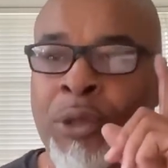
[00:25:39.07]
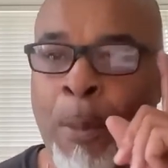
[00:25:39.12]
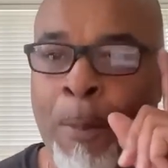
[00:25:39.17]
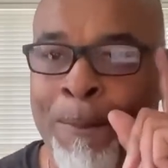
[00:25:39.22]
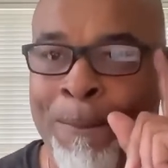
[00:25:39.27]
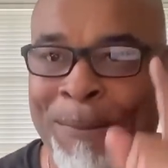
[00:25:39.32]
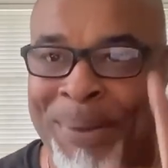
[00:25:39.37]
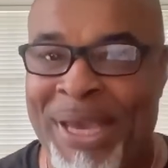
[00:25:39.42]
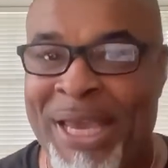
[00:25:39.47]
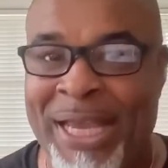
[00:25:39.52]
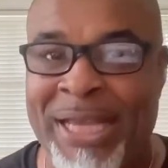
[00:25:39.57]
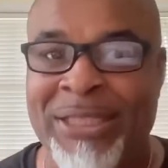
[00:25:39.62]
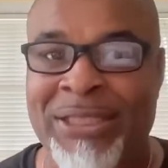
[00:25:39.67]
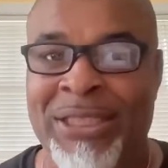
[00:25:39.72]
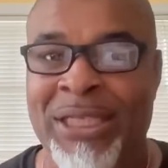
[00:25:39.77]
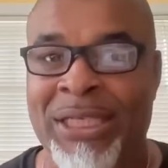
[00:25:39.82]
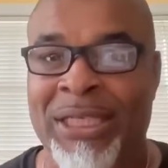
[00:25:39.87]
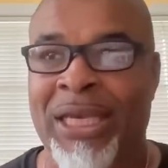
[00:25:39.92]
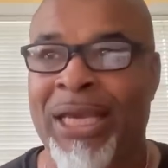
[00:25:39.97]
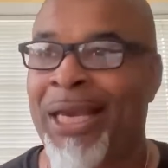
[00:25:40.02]
The
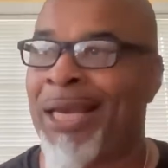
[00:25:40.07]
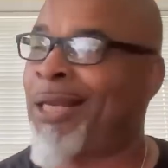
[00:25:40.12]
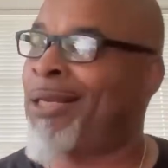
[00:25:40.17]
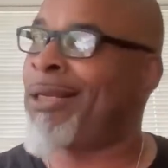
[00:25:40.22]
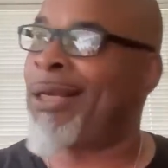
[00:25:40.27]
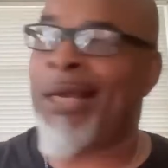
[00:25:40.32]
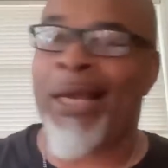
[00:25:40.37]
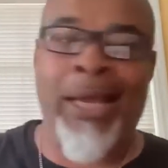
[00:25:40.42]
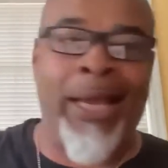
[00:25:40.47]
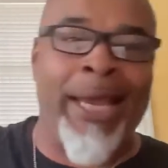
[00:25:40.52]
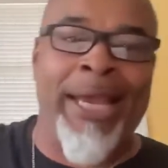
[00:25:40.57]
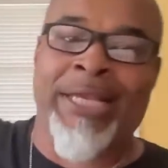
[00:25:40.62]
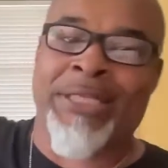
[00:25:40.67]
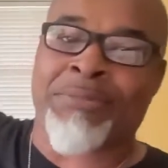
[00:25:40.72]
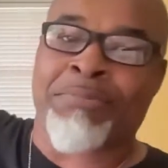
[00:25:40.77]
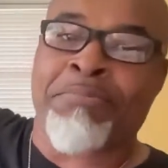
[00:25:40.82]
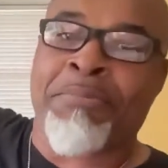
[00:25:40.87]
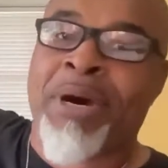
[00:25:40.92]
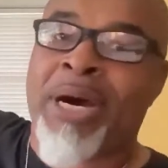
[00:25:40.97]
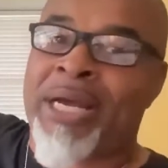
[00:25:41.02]
bees to get
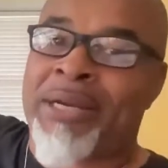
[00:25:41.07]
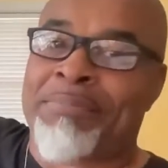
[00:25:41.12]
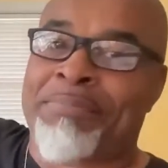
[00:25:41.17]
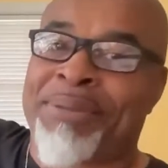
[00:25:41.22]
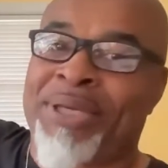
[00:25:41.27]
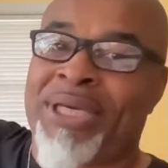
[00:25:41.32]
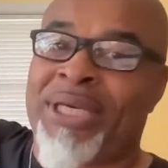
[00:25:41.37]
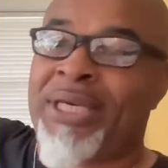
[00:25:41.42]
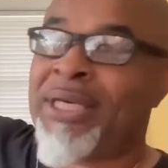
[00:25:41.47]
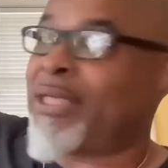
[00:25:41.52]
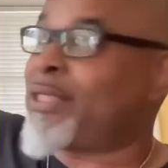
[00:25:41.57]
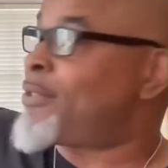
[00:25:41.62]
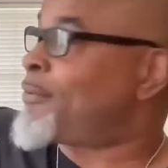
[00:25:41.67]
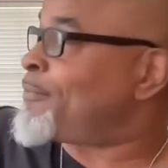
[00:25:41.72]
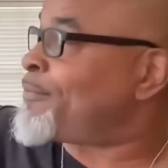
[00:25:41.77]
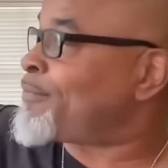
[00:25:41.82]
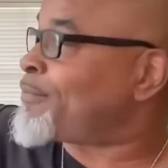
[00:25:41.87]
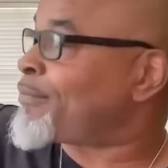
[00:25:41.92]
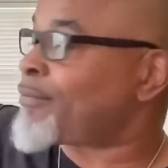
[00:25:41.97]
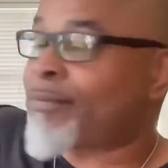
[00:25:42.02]
is mutt bees.
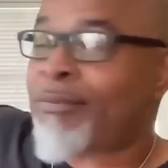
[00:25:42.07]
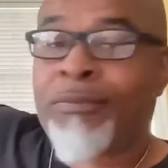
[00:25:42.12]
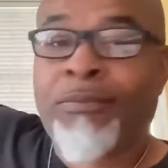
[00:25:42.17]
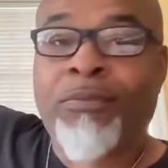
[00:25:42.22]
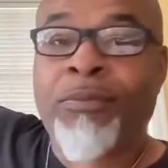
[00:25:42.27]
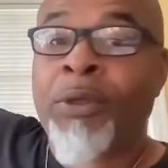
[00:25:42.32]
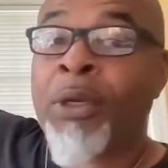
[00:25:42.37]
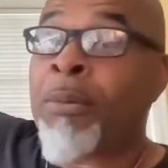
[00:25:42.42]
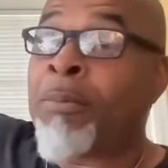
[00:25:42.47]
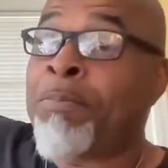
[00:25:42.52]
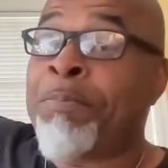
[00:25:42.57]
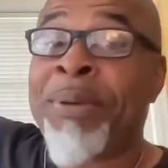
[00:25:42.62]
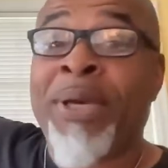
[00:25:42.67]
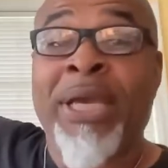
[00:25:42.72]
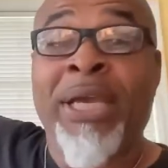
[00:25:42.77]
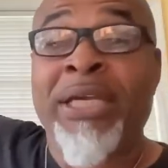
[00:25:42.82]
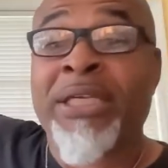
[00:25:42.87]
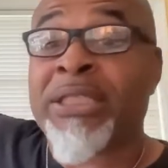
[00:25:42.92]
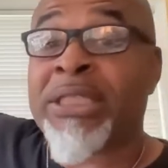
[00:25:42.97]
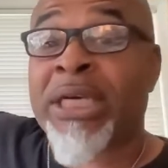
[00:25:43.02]

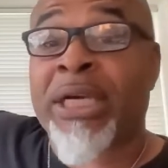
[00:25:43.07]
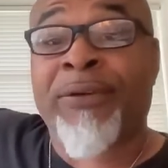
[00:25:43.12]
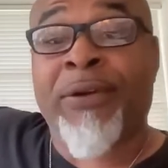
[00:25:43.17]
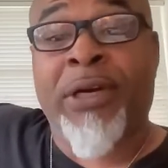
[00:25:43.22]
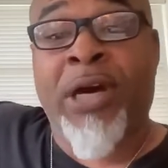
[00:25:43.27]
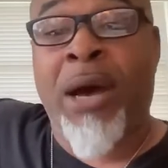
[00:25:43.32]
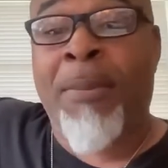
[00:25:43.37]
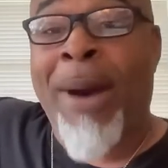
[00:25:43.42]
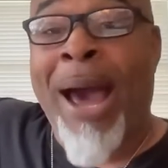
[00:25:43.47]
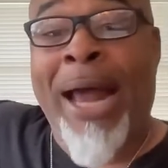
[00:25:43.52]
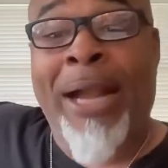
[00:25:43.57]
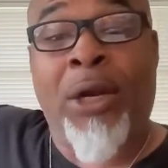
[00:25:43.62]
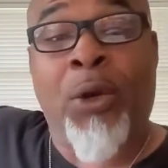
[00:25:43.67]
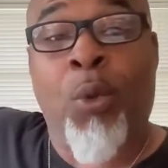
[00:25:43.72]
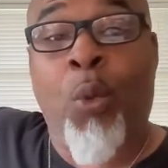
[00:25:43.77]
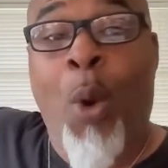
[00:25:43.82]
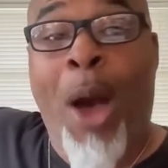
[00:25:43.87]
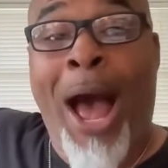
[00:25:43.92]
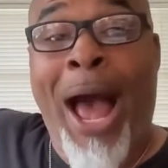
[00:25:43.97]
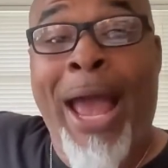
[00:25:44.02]
Bees that come out of
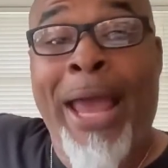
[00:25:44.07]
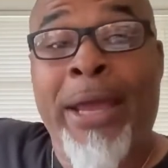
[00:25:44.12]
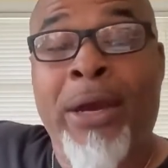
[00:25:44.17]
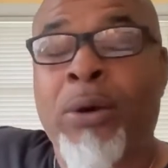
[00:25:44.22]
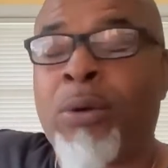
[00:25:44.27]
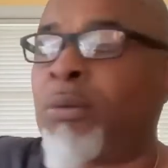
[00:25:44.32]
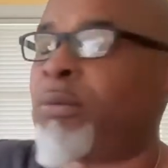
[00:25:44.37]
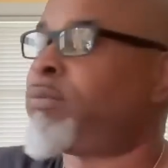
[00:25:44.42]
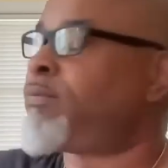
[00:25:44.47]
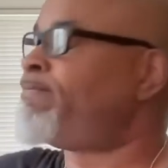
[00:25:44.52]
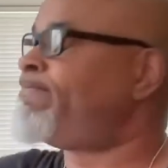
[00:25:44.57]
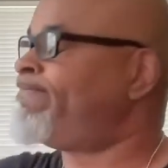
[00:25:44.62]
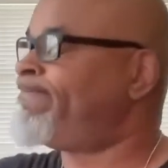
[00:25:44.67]
the wild.